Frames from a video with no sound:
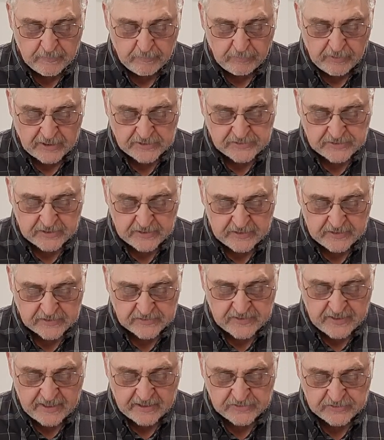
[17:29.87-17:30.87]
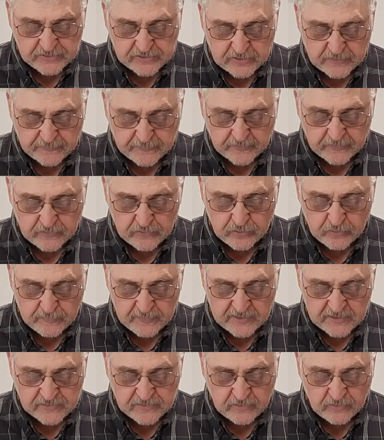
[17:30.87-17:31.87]
Blessed is that servant whom
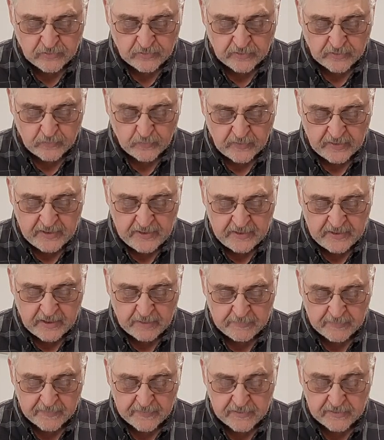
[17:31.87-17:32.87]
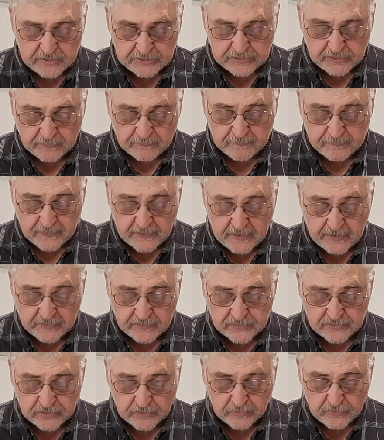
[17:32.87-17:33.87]
his Lord, when he cometh, shall
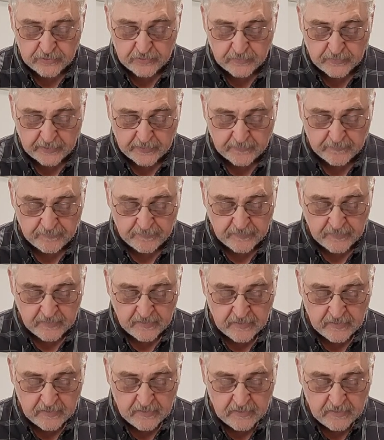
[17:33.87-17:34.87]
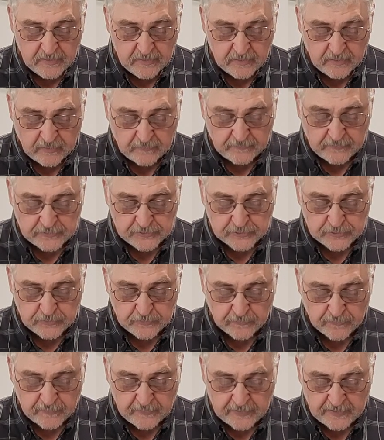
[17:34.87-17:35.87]
find so doing. Of a
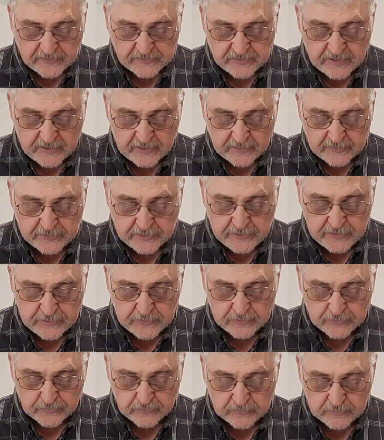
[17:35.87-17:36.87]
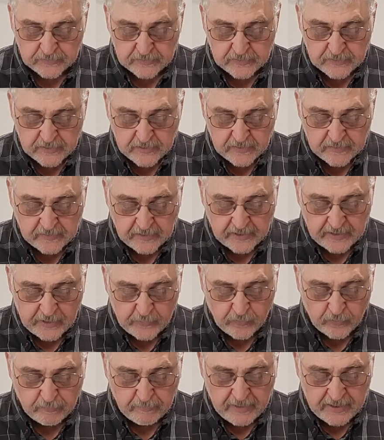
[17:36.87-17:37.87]
truth I say unto you, that he
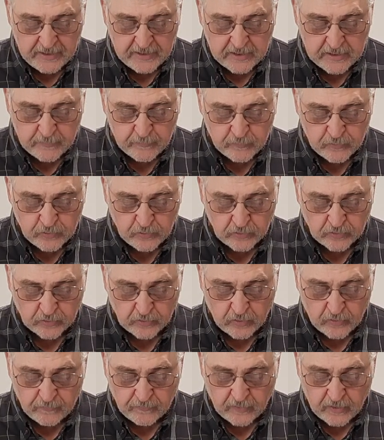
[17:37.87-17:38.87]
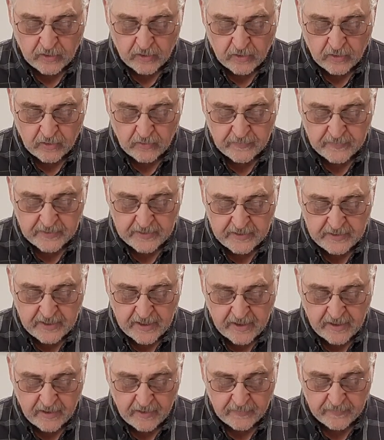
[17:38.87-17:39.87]
will make him ruler over all that he
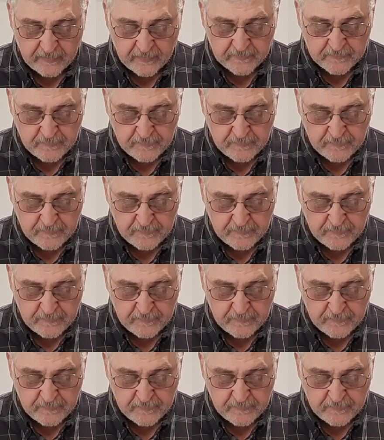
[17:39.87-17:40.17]
hath.